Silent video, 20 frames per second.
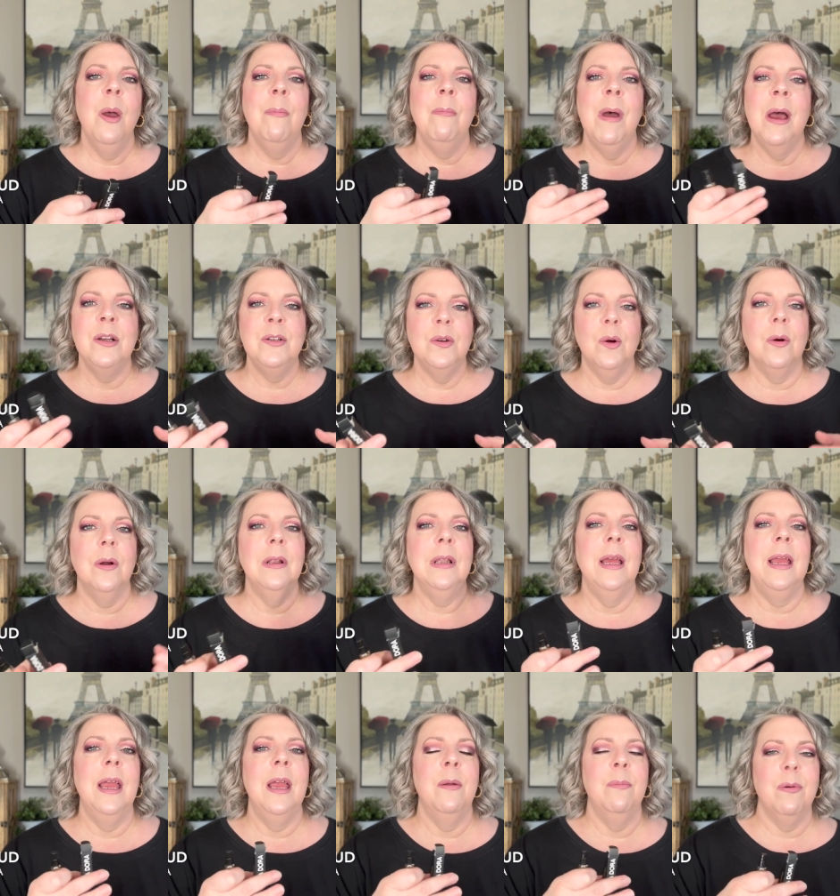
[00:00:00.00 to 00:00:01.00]

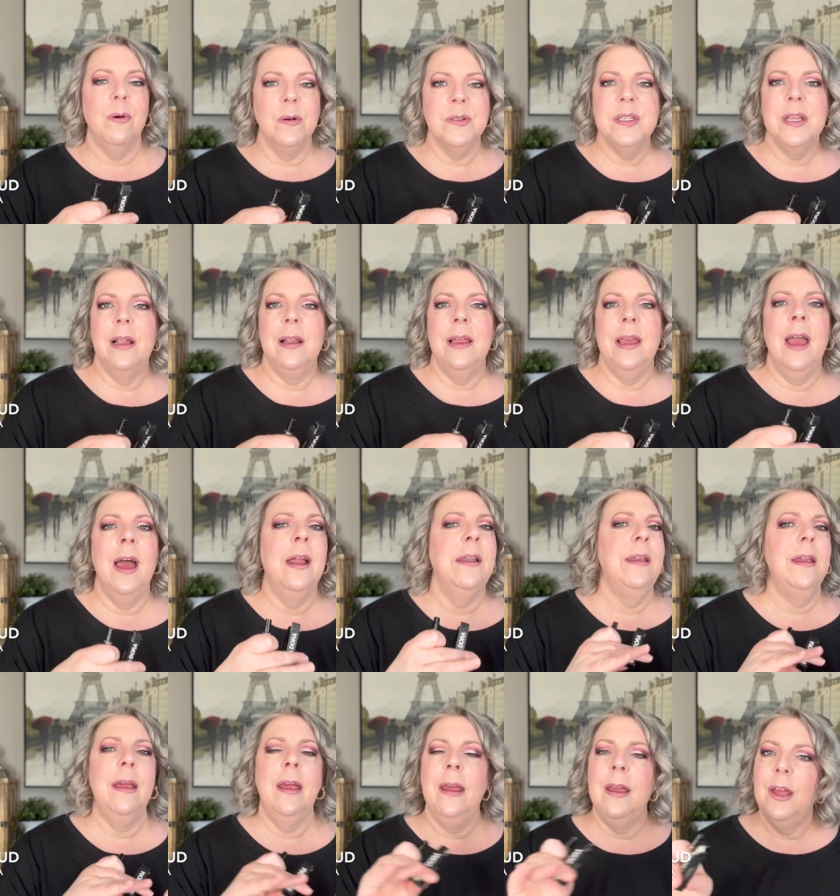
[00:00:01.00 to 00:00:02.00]
Mandorle and
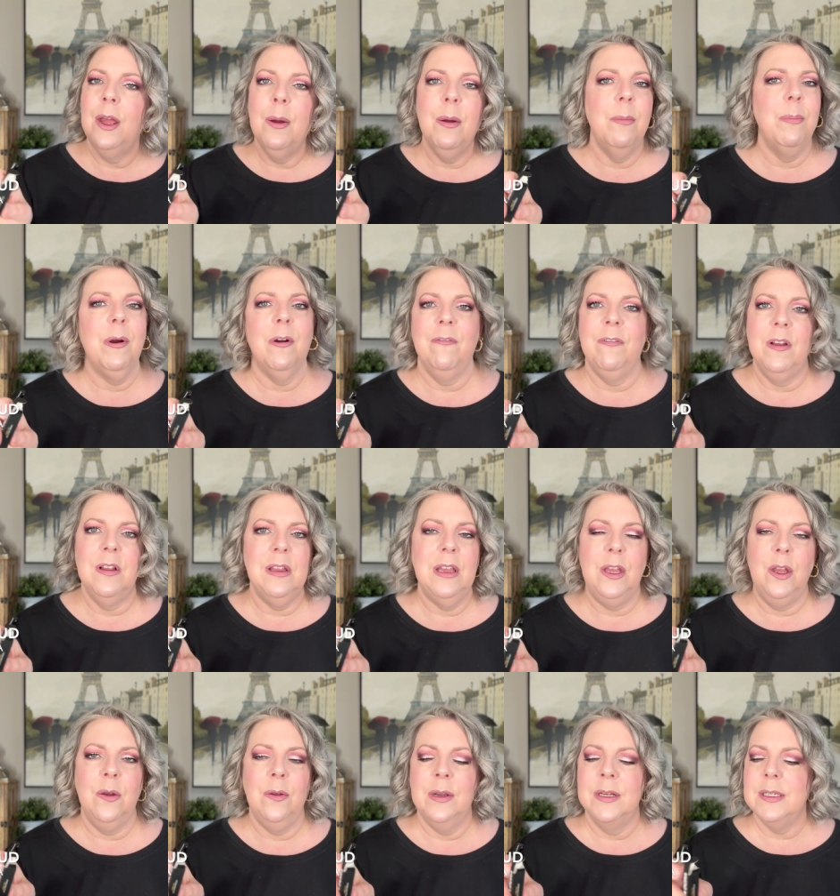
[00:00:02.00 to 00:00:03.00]
Broceliande
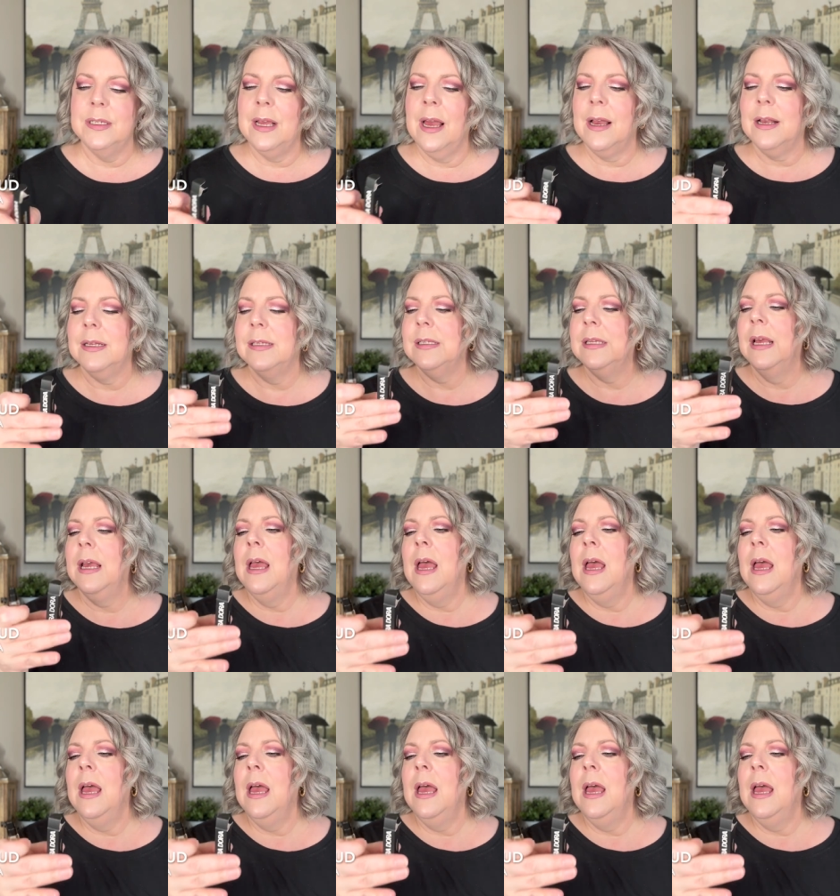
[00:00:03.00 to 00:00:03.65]
perfectly unisex.